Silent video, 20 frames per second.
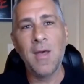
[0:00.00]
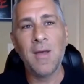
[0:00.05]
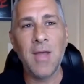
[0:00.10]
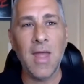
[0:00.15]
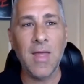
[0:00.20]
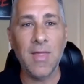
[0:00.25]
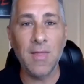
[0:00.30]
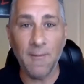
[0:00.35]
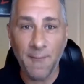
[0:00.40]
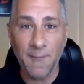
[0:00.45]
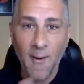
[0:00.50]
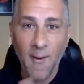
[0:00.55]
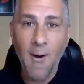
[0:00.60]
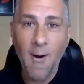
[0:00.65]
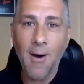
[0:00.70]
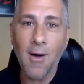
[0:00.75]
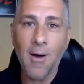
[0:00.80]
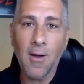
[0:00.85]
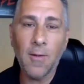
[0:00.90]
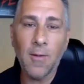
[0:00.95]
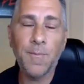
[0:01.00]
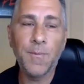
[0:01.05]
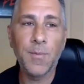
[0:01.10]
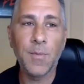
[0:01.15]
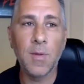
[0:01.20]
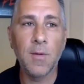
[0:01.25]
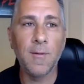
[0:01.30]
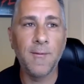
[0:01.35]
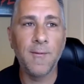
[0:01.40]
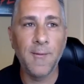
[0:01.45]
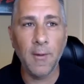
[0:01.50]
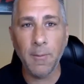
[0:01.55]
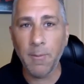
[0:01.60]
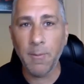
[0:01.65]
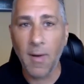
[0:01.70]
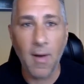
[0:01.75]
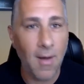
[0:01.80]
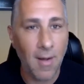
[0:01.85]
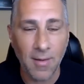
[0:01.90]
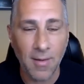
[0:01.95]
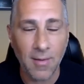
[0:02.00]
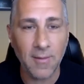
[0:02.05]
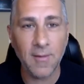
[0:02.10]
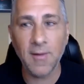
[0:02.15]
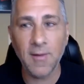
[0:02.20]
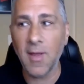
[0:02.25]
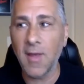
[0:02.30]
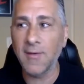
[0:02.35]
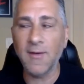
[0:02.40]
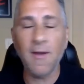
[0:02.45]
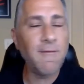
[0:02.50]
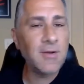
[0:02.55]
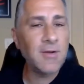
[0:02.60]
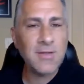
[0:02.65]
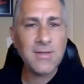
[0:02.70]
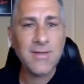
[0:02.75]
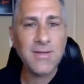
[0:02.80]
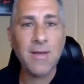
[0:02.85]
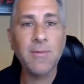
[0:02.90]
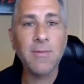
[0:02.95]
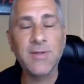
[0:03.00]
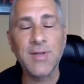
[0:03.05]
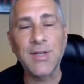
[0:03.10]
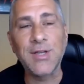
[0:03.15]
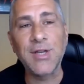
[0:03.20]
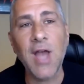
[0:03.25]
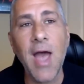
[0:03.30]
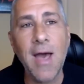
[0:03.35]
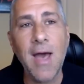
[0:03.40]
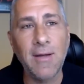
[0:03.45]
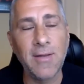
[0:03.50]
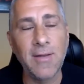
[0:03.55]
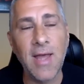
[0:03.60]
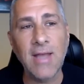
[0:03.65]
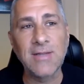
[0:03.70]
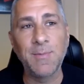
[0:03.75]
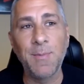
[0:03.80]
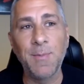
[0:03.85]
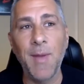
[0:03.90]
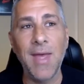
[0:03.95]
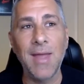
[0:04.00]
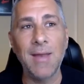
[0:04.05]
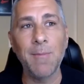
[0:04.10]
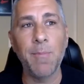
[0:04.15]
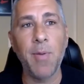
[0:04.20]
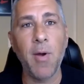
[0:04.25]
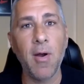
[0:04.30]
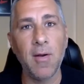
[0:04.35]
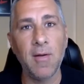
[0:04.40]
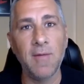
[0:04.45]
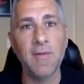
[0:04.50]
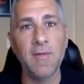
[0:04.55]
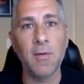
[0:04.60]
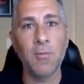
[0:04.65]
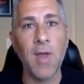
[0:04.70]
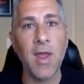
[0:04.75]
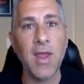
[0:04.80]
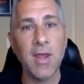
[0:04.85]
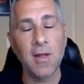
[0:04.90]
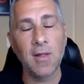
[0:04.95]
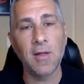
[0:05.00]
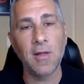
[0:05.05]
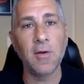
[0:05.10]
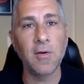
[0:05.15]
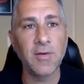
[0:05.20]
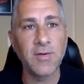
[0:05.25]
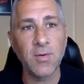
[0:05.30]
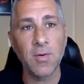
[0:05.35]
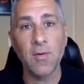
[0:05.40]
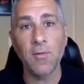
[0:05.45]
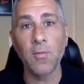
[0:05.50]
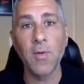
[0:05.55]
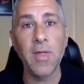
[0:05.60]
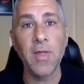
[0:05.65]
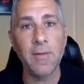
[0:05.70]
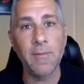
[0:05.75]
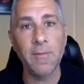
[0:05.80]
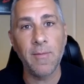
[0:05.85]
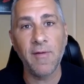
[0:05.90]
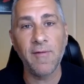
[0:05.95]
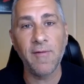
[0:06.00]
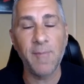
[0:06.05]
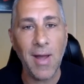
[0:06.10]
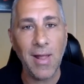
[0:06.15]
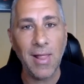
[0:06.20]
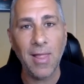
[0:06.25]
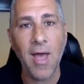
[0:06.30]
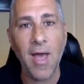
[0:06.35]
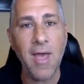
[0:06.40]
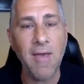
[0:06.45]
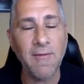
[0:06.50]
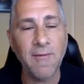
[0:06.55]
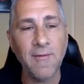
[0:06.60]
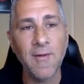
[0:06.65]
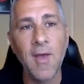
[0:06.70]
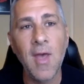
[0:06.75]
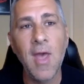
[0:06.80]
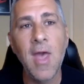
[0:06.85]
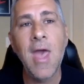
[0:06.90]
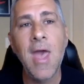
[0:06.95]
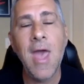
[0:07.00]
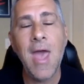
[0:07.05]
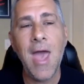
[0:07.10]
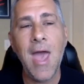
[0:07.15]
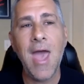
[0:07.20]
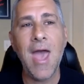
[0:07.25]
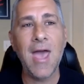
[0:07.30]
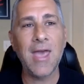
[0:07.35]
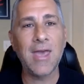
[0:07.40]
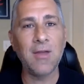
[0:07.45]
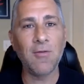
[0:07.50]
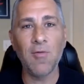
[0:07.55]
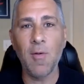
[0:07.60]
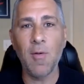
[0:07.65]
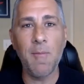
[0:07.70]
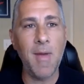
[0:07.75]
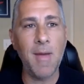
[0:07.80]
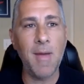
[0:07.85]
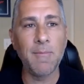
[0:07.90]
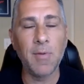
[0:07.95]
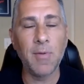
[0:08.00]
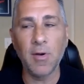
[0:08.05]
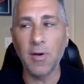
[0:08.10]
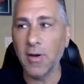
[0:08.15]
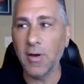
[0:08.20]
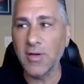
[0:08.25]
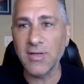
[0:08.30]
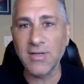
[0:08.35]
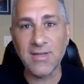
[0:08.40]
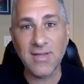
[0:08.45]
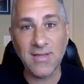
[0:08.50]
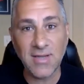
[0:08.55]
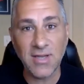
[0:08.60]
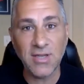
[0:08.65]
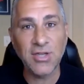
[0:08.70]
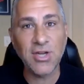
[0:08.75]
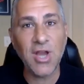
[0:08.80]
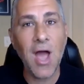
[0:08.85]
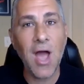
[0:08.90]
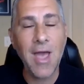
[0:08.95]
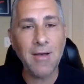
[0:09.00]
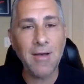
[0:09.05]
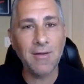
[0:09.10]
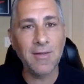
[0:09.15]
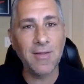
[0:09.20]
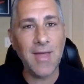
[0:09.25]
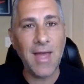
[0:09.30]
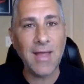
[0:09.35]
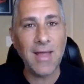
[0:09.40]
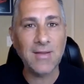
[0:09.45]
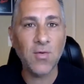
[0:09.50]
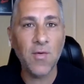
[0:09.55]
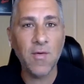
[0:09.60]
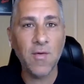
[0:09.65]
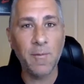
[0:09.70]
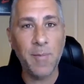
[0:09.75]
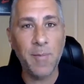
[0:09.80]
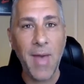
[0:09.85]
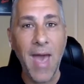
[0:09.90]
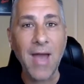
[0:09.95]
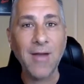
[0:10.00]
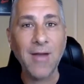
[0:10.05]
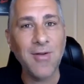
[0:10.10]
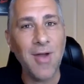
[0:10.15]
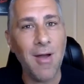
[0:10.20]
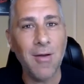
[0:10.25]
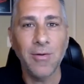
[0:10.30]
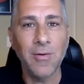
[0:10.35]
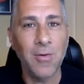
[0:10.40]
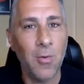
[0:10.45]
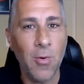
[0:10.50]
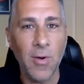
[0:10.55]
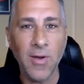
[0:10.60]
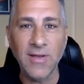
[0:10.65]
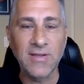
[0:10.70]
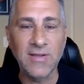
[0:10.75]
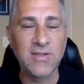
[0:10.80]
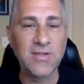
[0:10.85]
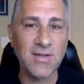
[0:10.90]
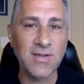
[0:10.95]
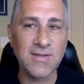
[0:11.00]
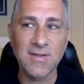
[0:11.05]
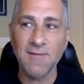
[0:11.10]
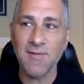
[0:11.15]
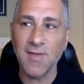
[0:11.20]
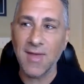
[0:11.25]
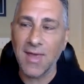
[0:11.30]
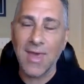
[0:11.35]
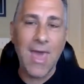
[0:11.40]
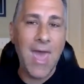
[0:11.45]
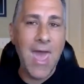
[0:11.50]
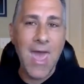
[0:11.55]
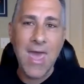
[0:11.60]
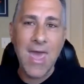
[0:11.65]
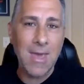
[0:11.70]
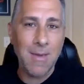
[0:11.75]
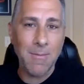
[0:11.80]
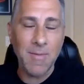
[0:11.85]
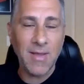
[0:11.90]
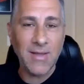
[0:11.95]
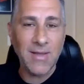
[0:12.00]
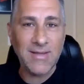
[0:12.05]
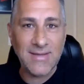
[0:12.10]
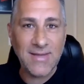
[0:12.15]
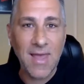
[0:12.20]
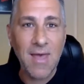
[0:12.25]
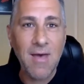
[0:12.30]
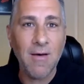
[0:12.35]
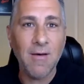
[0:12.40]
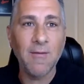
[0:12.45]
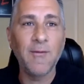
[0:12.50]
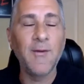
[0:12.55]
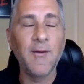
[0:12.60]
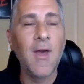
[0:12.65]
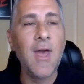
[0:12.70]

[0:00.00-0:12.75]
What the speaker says: in the fall, football, ever since I was a child, has been part of the regular sort of rhythm of my life. And I can remember just as a child, that sort of background noise just of the game itself